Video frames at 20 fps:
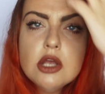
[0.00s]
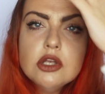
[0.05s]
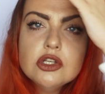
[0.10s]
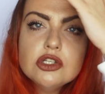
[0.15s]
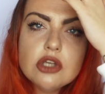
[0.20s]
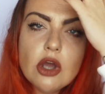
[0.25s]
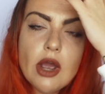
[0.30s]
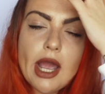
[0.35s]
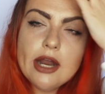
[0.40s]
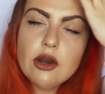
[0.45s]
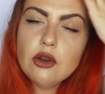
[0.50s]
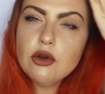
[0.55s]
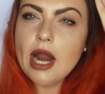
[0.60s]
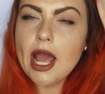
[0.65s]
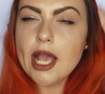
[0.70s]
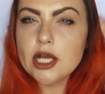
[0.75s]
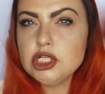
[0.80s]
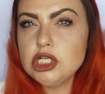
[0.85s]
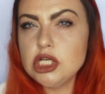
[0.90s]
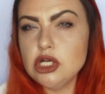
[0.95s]
So I don't
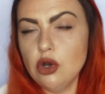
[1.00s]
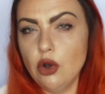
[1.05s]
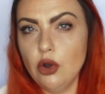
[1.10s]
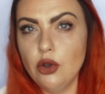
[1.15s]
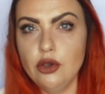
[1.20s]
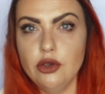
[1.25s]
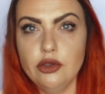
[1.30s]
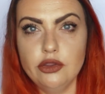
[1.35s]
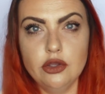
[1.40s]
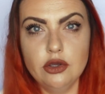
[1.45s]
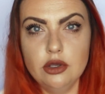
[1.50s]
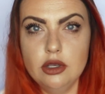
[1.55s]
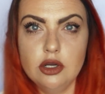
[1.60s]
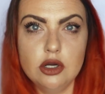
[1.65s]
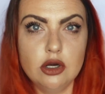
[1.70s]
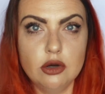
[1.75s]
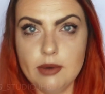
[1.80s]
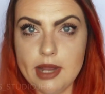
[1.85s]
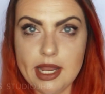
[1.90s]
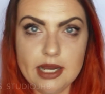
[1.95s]
actually know the
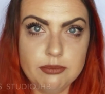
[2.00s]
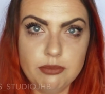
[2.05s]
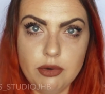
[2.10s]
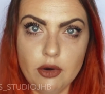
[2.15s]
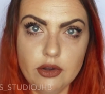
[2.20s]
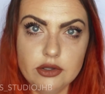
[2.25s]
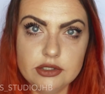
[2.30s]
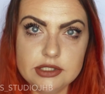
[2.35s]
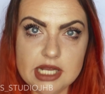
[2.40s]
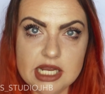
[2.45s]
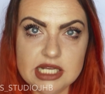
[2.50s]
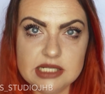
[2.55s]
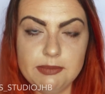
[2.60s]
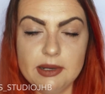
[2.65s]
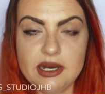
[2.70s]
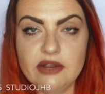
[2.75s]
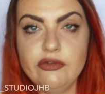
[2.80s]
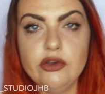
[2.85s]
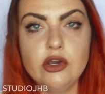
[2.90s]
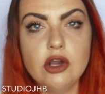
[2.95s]
correct process,
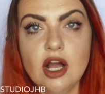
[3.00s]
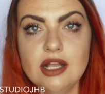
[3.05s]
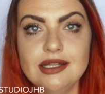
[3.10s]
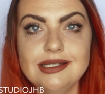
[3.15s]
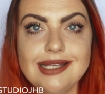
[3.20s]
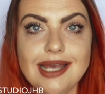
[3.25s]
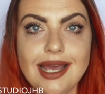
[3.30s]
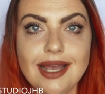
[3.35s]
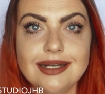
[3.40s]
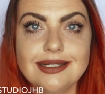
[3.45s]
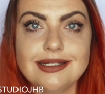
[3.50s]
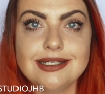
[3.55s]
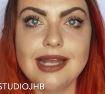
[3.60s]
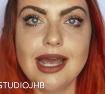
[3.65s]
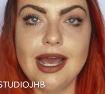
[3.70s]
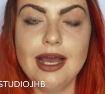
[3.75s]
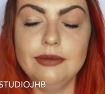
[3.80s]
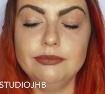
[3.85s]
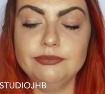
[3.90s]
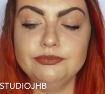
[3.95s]
but if you contact
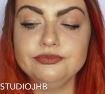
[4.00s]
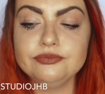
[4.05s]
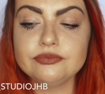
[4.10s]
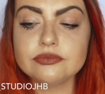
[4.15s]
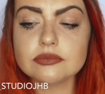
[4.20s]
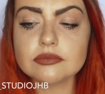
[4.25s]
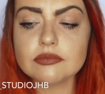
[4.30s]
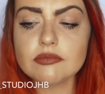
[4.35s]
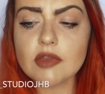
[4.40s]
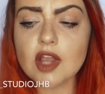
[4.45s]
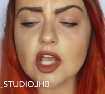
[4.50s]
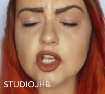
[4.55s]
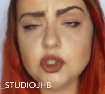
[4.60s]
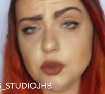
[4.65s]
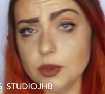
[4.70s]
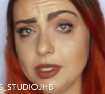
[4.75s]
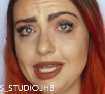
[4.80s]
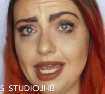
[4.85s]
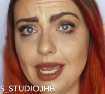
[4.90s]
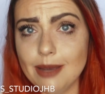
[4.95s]

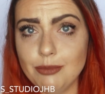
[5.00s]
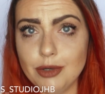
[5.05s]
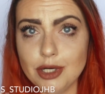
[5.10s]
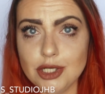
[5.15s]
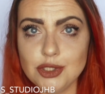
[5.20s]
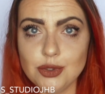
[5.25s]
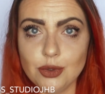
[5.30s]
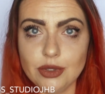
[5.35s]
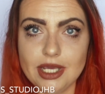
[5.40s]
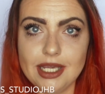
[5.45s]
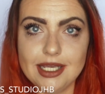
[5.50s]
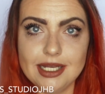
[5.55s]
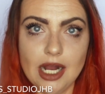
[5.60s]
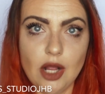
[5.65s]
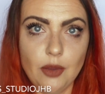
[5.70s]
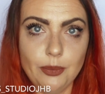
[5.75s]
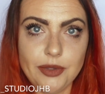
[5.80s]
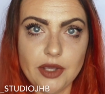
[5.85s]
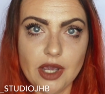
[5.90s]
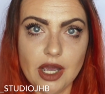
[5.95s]
Twincare, I'm pretty sure they can
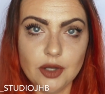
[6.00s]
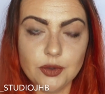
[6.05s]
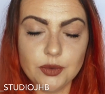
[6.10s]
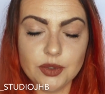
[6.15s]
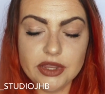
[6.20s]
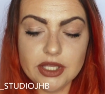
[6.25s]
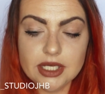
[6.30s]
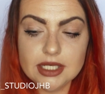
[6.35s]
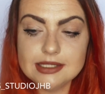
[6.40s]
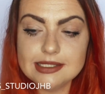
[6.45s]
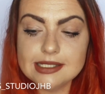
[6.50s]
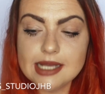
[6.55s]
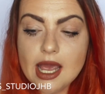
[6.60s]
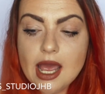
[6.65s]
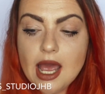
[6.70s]
help you out with it.